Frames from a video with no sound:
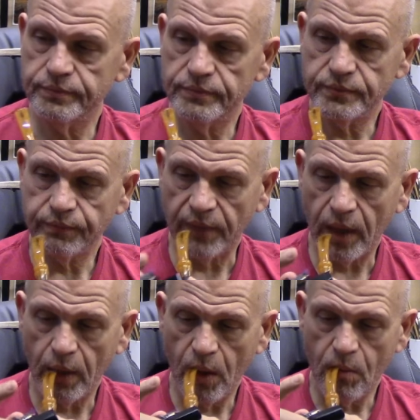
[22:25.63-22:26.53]

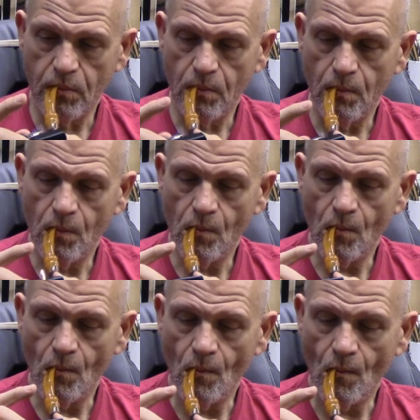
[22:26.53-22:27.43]

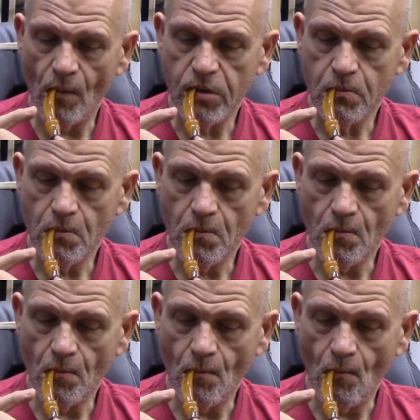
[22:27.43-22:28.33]

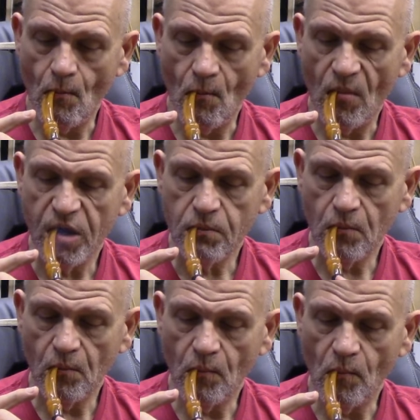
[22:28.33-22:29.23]

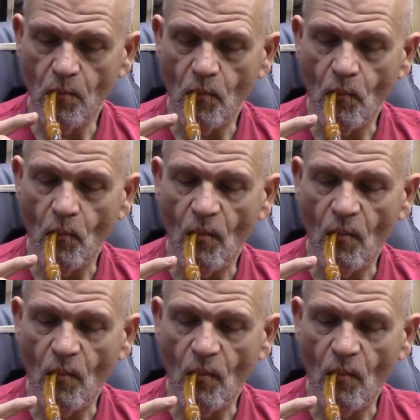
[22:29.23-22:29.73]
(silence)